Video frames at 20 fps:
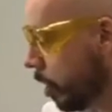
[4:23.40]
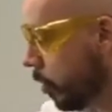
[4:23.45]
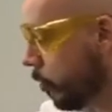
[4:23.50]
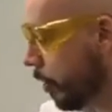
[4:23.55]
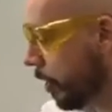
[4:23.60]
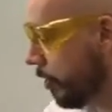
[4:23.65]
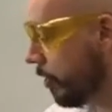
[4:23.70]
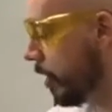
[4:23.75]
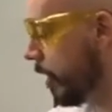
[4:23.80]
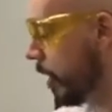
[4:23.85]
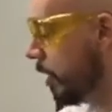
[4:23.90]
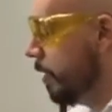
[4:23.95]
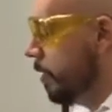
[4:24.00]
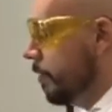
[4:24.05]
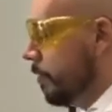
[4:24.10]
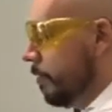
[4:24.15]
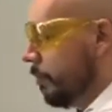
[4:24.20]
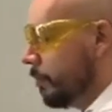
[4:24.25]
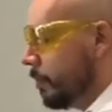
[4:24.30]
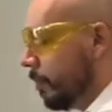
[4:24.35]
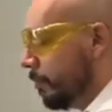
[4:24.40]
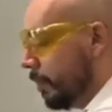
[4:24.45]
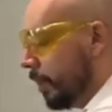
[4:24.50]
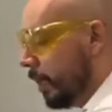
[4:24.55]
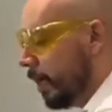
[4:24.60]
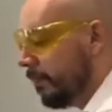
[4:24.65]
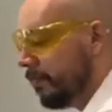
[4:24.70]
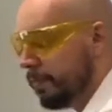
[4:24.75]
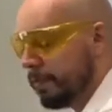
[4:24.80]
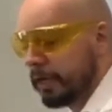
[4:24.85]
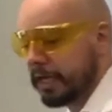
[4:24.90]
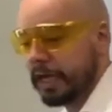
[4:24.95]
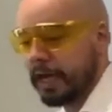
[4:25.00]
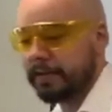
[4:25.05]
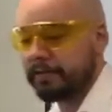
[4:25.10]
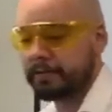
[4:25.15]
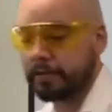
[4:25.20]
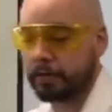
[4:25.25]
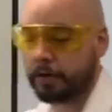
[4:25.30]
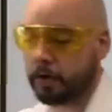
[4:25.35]
quick thing, something that everybody
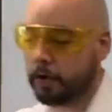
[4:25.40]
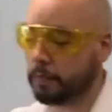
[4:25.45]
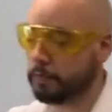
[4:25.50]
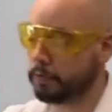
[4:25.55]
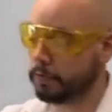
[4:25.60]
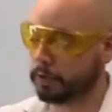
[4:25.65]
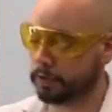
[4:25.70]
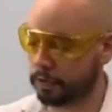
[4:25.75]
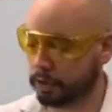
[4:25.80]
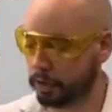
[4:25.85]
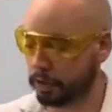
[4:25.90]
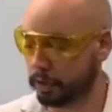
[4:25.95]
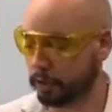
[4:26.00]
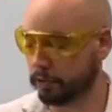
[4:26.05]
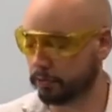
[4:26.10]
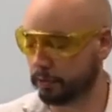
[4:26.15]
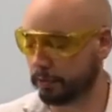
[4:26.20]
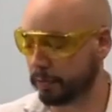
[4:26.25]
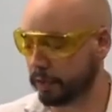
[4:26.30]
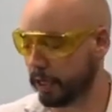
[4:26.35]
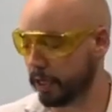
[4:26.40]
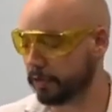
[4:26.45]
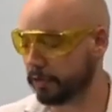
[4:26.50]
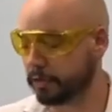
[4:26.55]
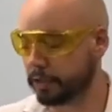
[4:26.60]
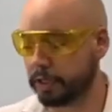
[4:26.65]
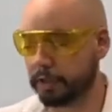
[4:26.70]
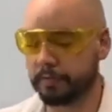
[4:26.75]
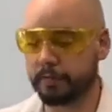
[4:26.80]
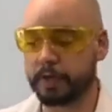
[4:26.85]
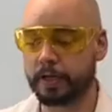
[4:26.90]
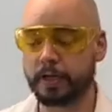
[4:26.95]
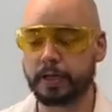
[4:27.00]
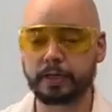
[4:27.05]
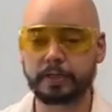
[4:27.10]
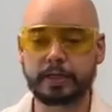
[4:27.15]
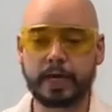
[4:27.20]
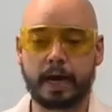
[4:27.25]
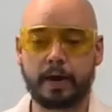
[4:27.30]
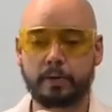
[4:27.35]
has at the home, you can use to protect yourself,
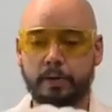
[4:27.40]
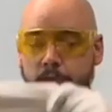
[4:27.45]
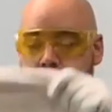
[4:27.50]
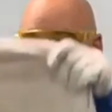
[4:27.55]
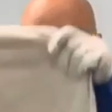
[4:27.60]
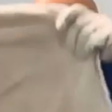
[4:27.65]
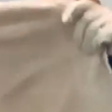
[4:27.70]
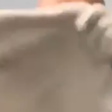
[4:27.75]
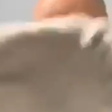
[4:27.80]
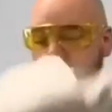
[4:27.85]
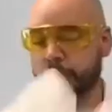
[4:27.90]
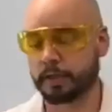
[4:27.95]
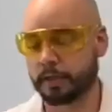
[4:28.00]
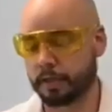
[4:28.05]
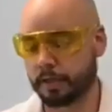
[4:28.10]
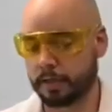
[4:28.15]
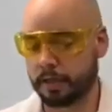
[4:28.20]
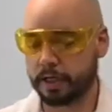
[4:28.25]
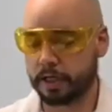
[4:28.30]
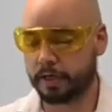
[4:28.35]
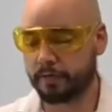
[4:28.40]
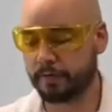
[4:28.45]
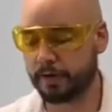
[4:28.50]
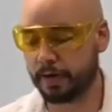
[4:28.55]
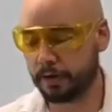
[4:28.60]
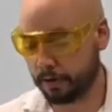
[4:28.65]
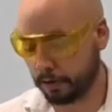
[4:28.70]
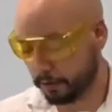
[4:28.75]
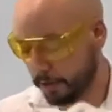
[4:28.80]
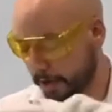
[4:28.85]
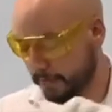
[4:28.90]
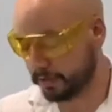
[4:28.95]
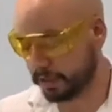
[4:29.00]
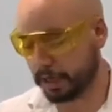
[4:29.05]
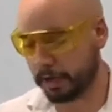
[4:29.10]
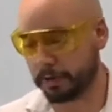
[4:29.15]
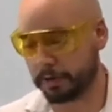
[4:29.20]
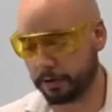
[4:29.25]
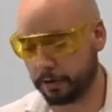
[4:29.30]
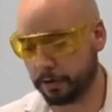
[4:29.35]
towels. If you don't have a
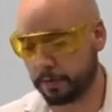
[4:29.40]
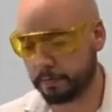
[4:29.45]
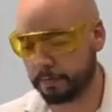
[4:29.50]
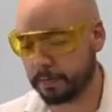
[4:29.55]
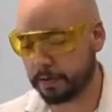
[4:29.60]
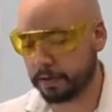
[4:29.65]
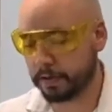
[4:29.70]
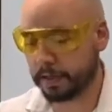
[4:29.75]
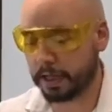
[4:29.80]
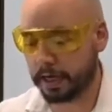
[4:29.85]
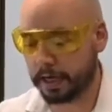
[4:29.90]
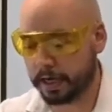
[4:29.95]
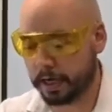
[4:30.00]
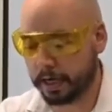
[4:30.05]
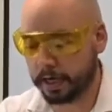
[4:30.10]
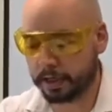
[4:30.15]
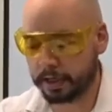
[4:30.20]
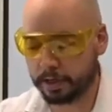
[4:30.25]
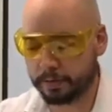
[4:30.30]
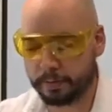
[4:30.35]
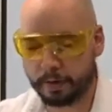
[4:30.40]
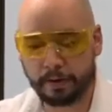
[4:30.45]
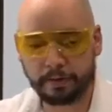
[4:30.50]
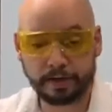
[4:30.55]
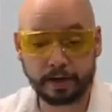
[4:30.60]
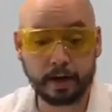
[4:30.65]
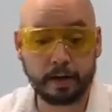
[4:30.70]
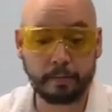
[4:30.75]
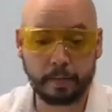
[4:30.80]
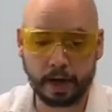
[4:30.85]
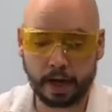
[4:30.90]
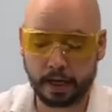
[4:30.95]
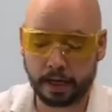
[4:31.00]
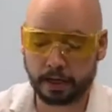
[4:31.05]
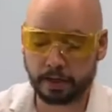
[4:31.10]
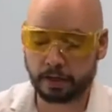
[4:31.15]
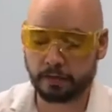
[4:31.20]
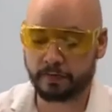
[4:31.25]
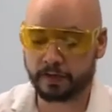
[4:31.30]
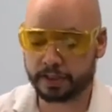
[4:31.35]
towel at home, then you're probably not buying
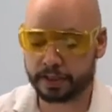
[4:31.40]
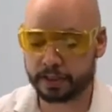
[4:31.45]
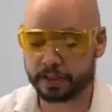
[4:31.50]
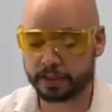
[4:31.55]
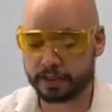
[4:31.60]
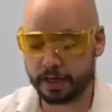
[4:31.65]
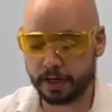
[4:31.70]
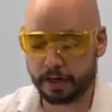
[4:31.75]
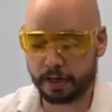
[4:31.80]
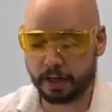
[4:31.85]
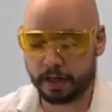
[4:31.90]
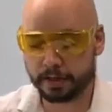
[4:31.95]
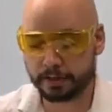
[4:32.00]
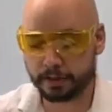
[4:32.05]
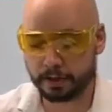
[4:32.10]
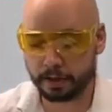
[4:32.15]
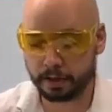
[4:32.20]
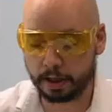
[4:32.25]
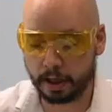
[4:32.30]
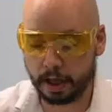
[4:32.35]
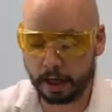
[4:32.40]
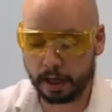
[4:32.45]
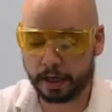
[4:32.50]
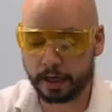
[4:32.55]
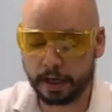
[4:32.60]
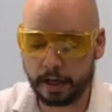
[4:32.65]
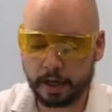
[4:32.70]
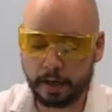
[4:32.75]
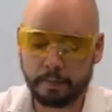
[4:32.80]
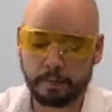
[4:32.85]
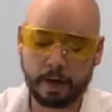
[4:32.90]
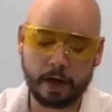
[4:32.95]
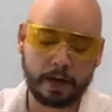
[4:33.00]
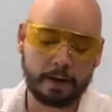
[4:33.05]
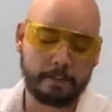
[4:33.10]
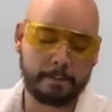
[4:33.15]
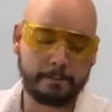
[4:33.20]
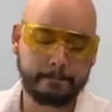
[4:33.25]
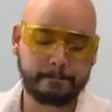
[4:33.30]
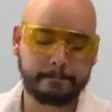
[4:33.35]
a UVC sterilizer online. But